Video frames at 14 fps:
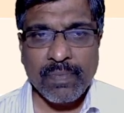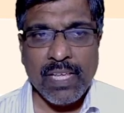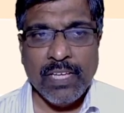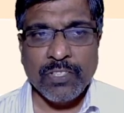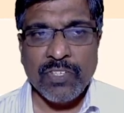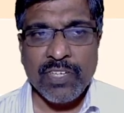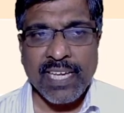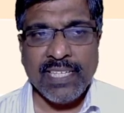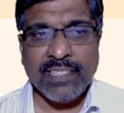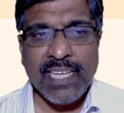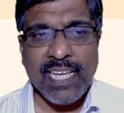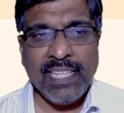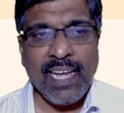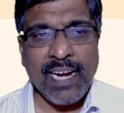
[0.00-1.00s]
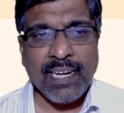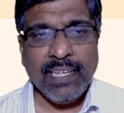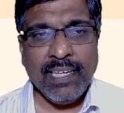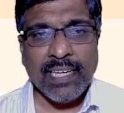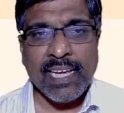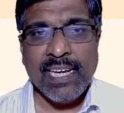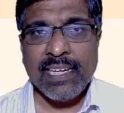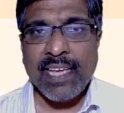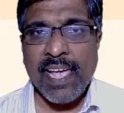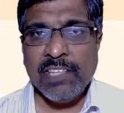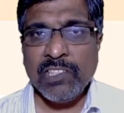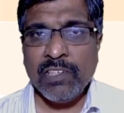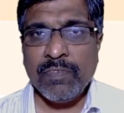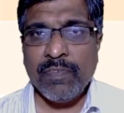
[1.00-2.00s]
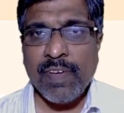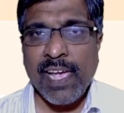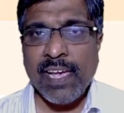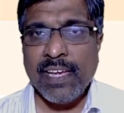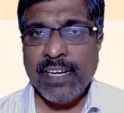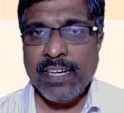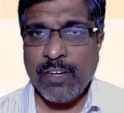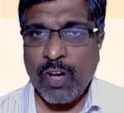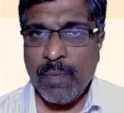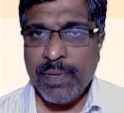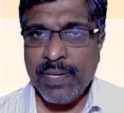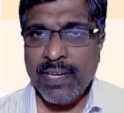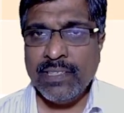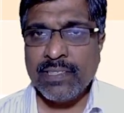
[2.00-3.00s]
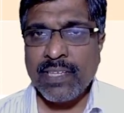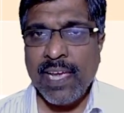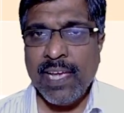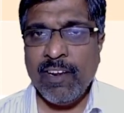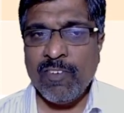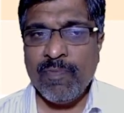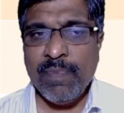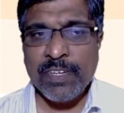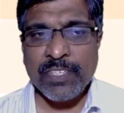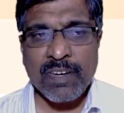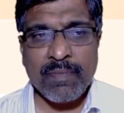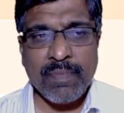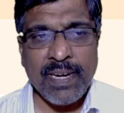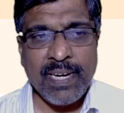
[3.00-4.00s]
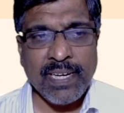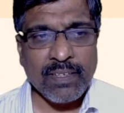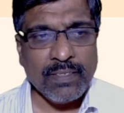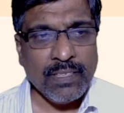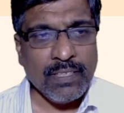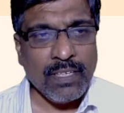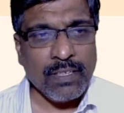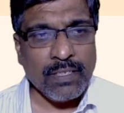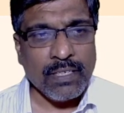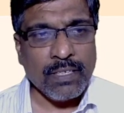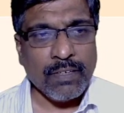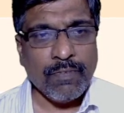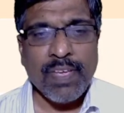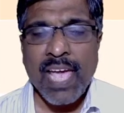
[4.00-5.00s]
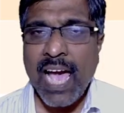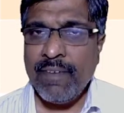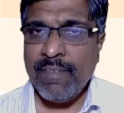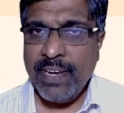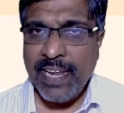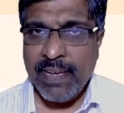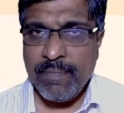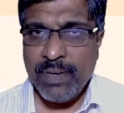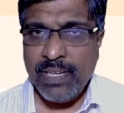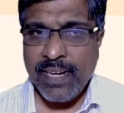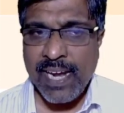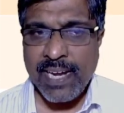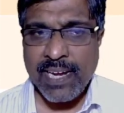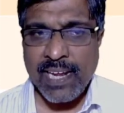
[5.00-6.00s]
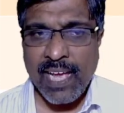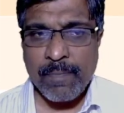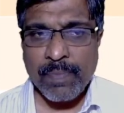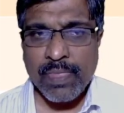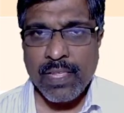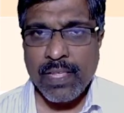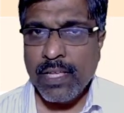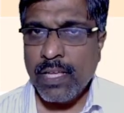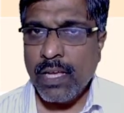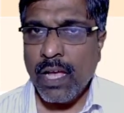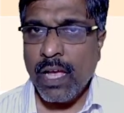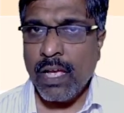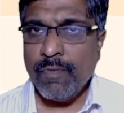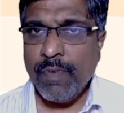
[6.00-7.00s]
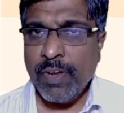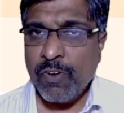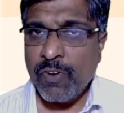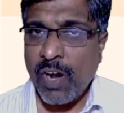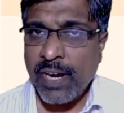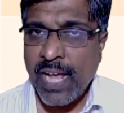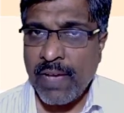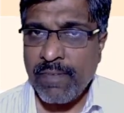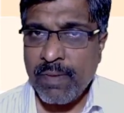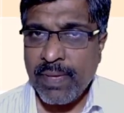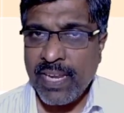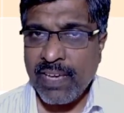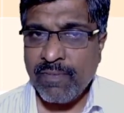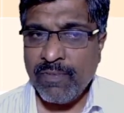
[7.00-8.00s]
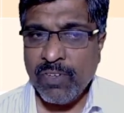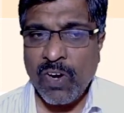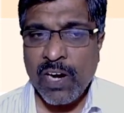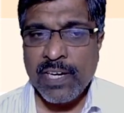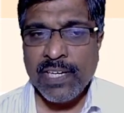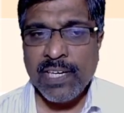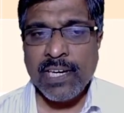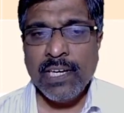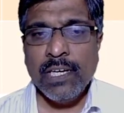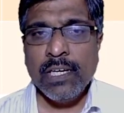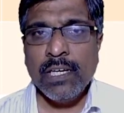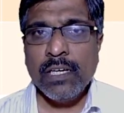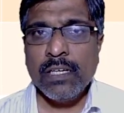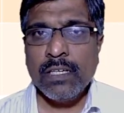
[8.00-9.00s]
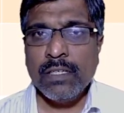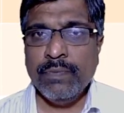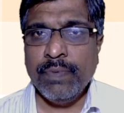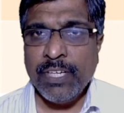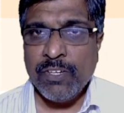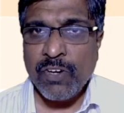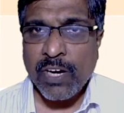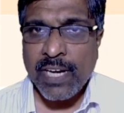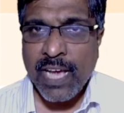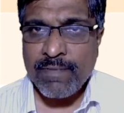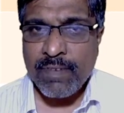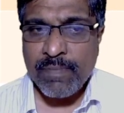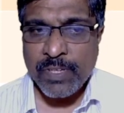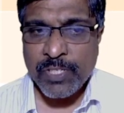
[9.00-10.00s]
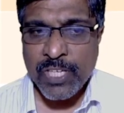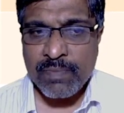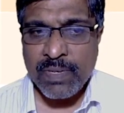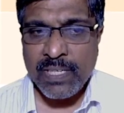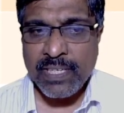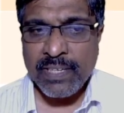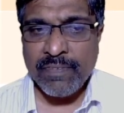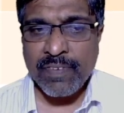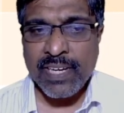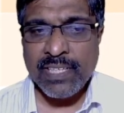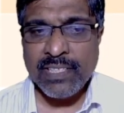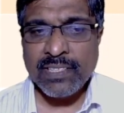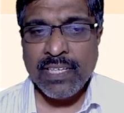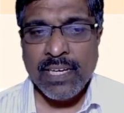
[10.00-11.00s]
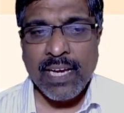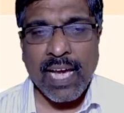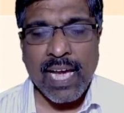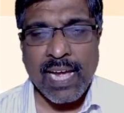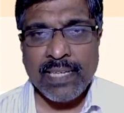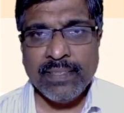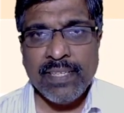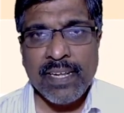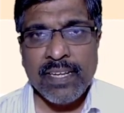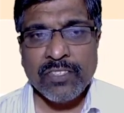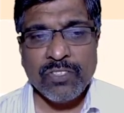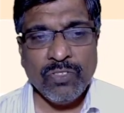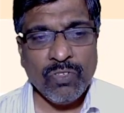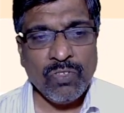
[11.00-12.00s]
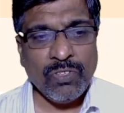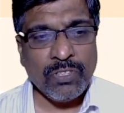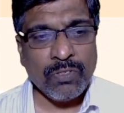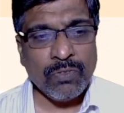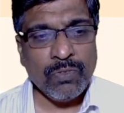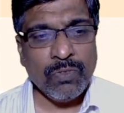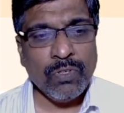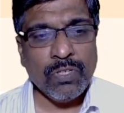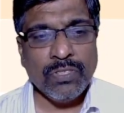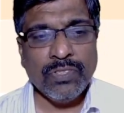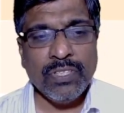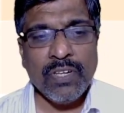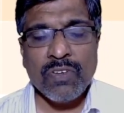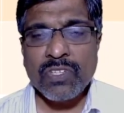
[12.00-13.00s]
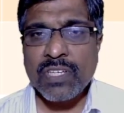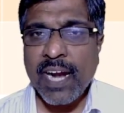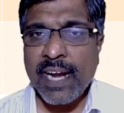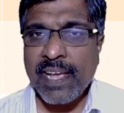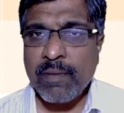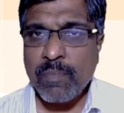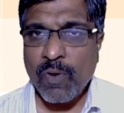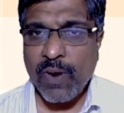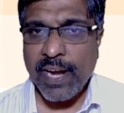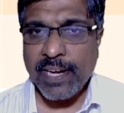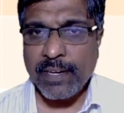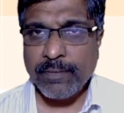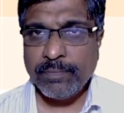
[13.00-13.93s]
So you can see that in case of a nominal scale of measurement, we have a labeled data, we do not have a meaningful order, we do not have a measurable difference, and there is no true zero starting point.